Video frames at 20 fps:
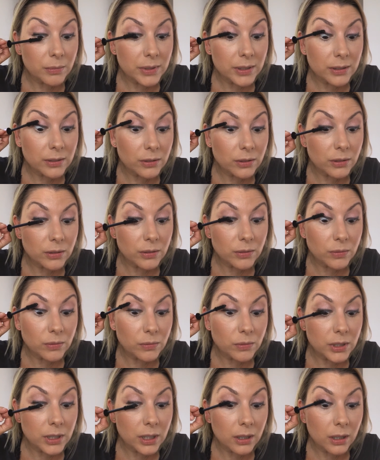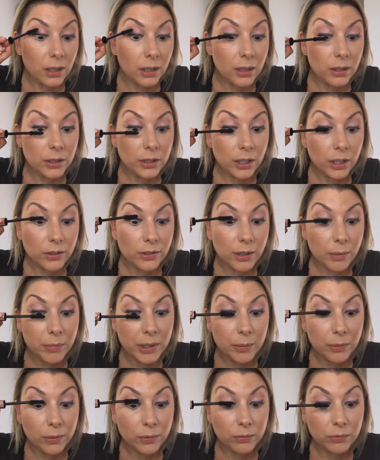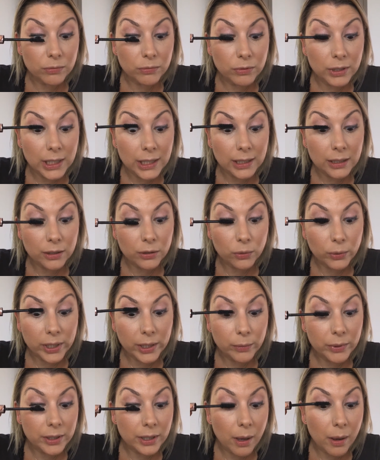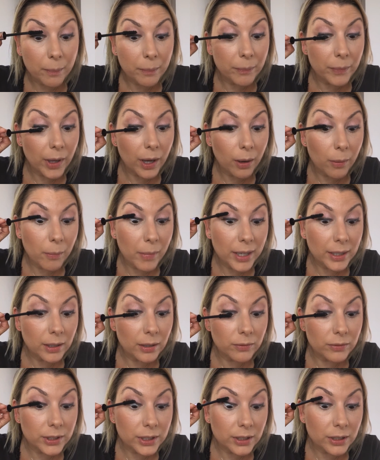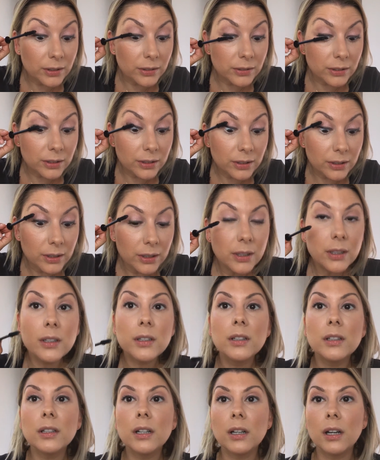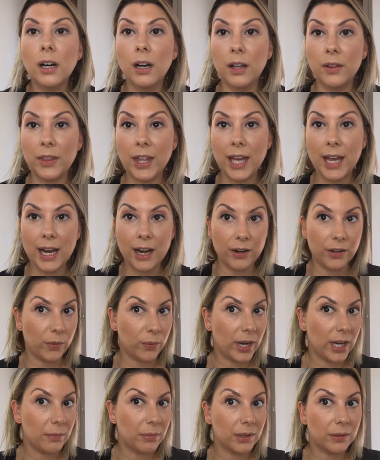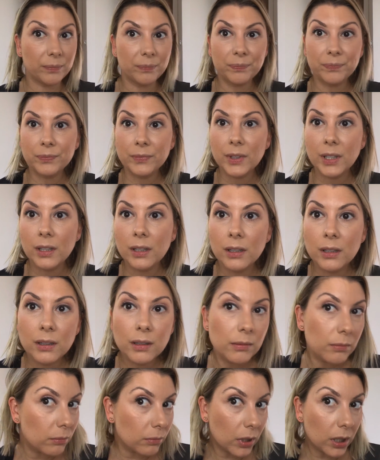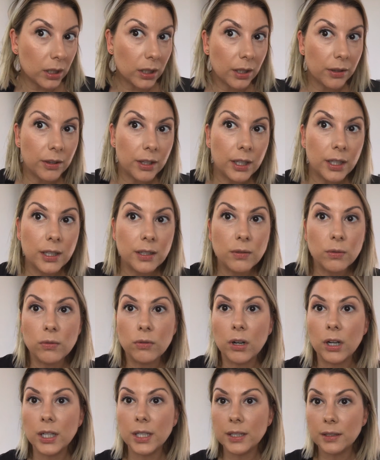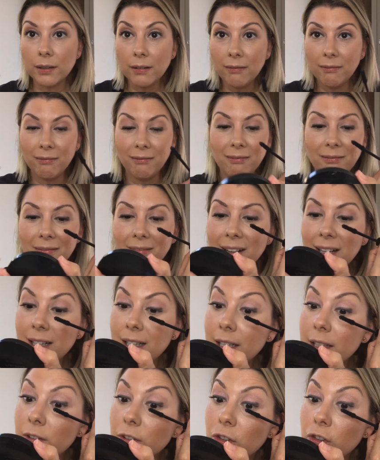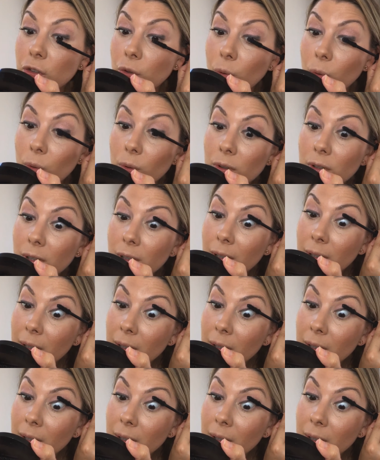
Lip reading: it's not, you know, some people are really annoying with their makeup videos and their hair in the way, but mine, I think it's all right. It's short.